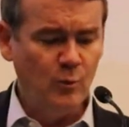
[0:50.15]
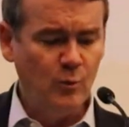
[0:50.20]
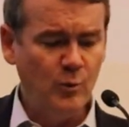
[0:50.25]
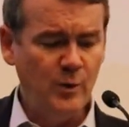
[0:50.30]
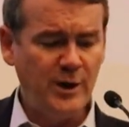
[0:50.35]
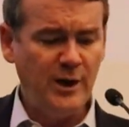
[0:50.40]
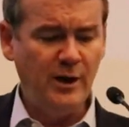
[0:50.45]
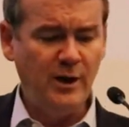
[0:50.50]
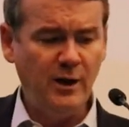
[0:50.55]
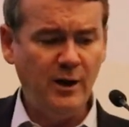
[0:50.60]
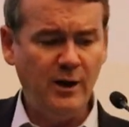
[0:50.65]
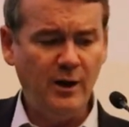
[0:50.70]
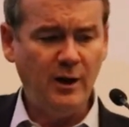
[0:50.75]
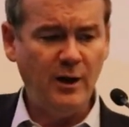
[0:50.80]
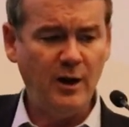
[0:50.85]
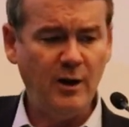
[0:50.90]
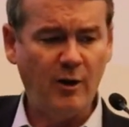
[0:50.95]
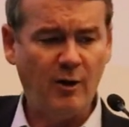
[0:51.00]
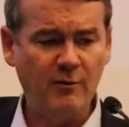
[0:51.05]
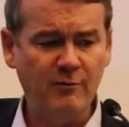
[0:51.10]
we
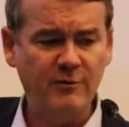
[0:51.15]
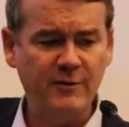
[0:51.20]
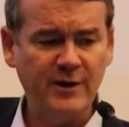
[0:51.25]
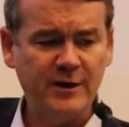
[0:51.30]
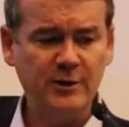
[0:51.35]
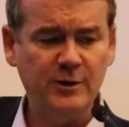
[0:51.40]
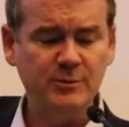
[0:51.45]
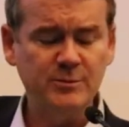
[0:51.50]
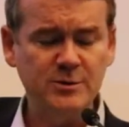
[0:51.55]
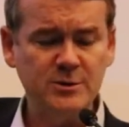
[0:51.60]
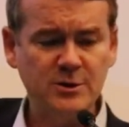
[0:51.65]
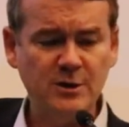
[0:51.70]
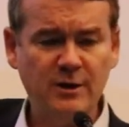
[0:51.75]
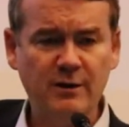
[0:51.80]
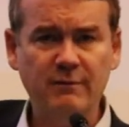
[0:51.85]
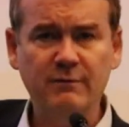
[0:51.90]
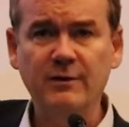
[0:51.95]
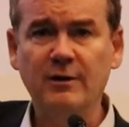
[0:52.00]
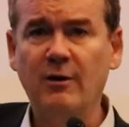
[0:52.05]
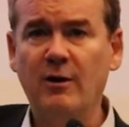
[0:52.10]
are victims
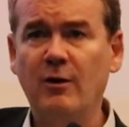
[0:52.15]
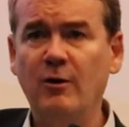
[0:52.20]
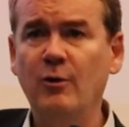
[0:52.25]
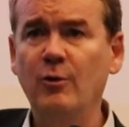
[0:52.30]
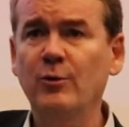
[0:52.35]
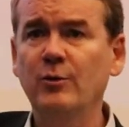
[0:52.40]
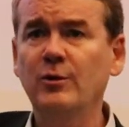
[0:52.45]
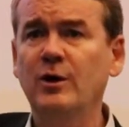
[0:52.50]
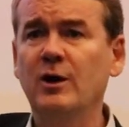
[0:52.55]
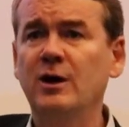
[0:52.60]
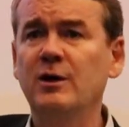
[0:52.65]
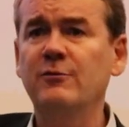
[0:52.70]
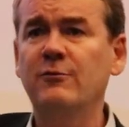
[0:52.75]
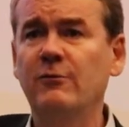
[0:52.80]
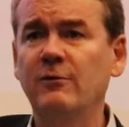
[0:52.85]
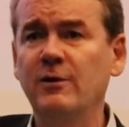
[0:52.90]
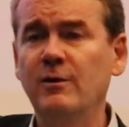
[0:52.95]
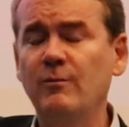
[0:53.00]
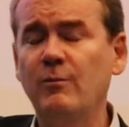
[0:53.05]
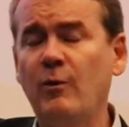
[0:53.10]
of in our own
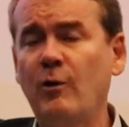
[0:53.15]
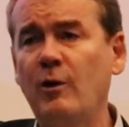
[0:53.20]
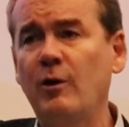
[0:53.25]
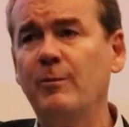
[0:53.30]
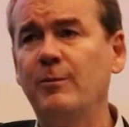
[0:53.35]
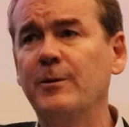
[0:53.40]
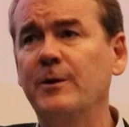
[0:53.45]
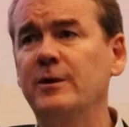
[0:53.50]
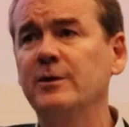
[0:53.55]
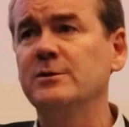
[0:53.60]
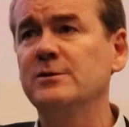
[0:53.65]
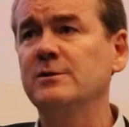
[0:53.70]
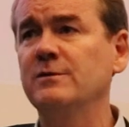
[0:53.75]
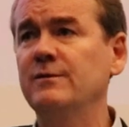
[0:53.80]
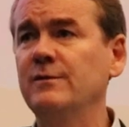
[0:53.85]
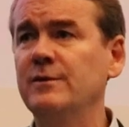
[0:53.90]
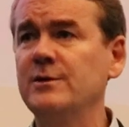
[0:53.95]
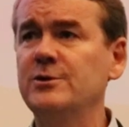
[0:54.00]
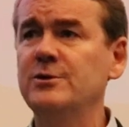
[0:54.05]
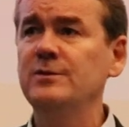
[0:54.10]
country, in part because
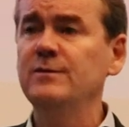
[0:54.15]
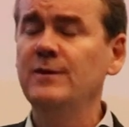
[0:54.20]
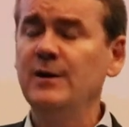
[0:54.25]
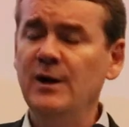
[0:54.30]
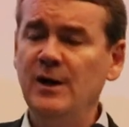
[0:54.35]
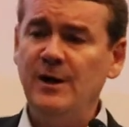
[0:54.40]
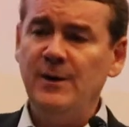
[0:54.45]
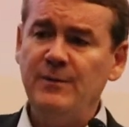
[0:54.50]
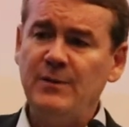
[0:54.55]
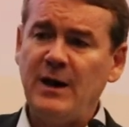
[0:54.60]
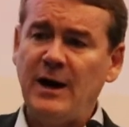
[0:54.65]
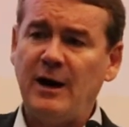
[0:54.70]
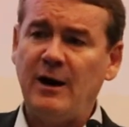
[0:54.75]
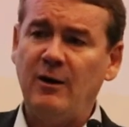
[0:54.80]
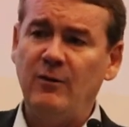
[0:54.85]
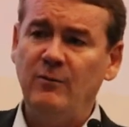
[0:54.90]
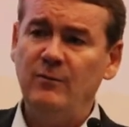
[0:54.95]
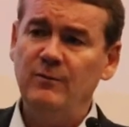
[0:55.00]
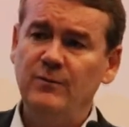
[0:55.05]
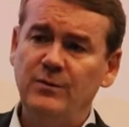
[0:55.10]
of
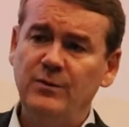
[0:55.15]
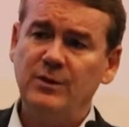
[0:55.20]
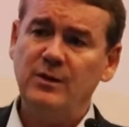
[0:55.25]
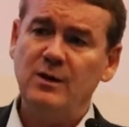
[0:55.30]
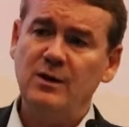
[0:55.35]
how